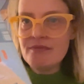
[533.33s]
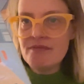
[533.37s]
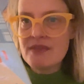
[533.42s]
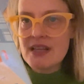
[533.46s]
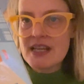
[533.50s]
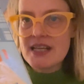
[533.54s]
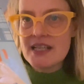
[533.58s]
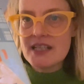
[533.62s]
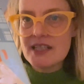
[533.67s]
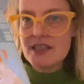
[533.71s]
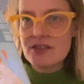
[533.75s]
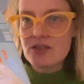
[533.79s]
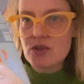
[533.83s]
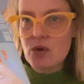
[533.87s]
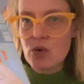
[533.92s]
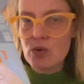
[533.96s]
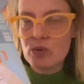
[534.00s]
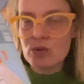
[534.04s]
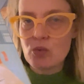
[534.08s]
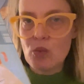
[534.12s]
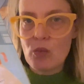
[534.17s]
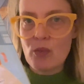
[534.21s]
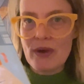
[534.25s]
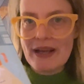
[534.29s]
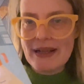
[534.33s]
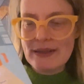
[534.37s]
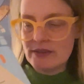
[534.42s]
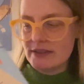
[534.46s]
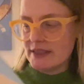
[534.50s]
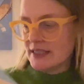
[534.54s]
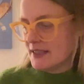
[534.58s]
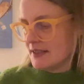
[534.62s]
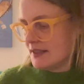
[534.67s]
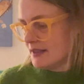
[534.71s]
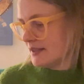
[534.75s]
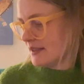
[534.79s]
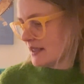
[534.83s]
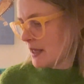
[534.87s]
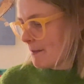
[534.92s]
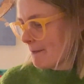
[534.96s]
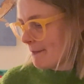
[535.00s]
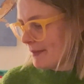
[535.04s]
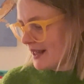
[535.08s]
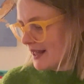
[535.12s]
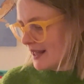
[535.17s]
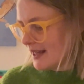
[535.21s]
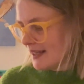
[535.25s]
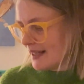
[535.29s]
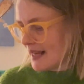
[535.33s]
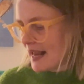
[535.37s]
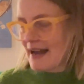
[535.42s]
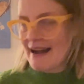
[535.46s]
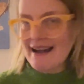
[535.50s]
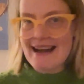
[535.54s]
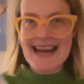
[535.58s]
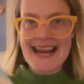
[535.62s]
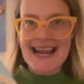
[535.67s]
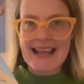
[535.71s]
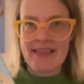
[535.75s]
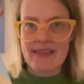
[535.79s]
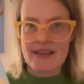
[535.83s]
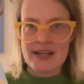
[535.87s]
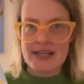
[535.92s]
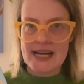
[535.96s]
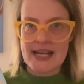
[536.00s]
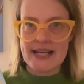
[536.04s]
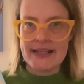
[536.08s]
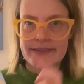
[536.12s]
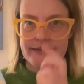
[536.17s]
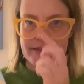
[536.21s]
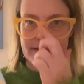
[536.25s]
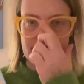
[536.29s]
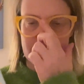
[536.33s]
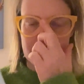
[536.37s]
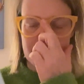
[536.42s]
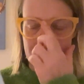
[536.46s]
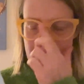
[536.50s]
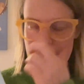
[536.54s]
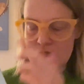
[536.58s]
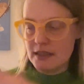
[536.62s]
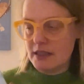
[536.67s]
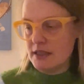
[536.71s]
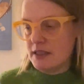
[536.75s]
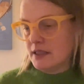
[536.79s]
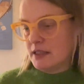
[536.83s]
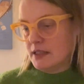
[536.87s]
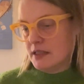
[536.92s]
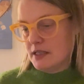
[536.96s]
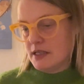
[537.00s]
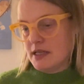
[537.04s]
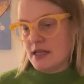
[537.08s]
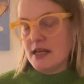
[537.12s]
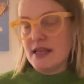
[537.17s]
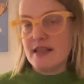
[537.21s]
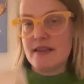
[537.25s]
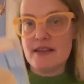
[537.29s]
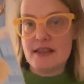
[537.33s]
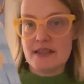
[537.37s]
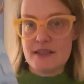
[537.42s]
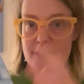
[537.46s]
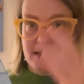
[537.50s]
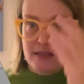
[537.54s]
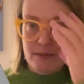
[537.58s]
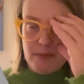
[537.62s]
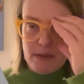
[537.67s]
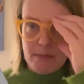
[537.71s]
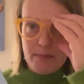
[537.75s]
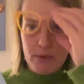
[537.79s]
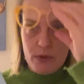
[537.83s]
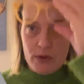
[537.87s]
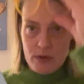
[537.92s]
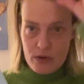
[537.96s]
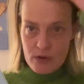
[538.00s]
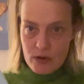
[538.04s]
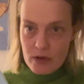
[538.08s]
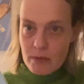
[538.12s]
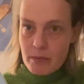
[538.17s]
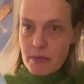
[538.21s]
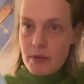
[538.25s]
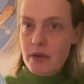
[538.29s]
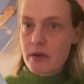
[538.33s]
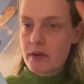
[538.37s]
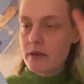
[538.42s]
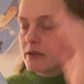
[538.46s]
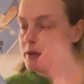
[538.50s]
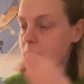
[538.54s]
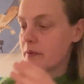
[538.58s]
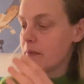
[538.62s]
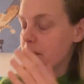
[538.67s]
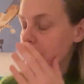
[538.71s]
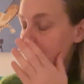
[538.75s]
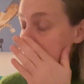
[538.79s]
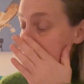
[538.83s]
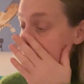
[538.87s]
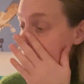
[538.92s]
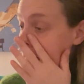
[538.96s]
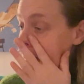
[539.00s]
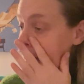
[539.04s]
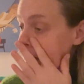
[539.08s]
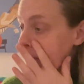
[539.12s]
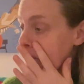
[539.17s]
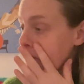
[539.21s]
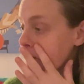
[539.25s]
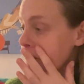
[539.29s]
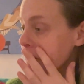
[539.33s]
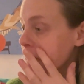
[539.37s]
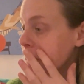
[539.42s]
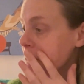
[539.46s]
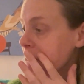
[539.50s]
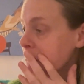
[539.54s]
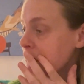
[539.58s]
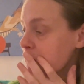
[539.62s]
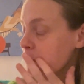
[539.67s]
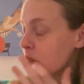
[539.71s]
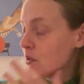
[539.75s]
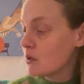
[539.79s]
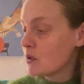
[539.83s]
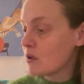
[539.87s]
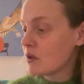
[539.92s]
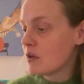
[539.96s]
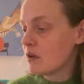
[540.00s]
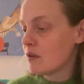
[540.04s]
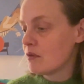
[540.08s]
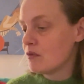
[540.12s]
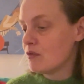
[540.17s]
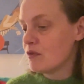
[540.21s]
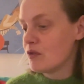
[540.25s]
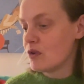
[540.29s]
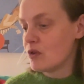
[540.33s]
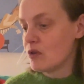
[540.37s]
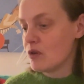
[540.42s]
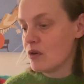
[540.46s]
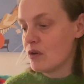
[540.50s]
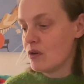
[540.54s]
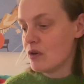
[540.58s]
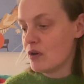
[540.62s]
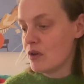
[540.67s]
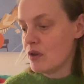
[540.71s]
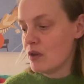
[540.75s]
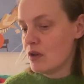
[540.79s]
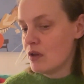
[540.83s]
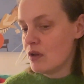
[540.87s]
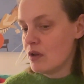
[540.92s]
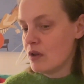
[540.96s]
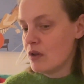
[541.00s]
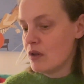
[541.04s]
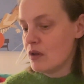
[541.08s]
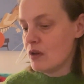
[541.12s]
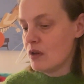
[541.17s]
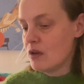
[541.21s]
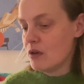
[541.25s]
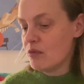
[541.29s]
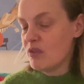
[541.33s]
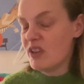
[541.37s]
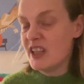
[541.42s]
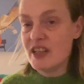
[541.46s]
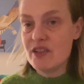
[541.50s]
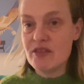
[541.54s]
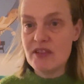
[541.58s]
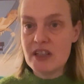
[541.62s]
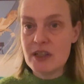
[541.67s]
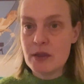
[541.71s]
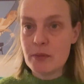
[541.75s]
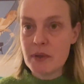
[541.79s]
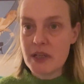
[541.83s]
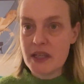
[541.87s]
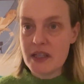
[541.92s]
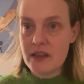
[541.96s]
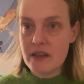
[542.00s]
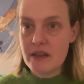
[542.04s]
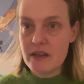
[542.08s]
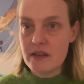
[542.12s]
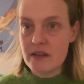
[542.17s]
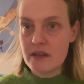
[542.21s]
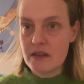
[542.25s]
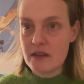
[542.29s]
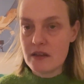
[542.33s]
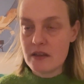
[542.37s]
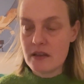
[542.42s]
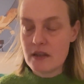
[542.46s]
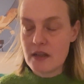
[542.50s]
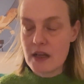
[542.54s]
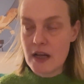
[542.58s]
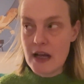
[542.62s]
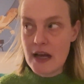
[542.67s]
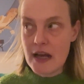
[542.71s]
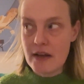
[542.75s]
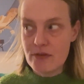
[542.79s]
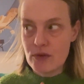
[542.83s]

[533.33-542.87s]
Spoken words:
It is called Wellness by Nathan Hill. This is my book group book for, I need to read it by the, I have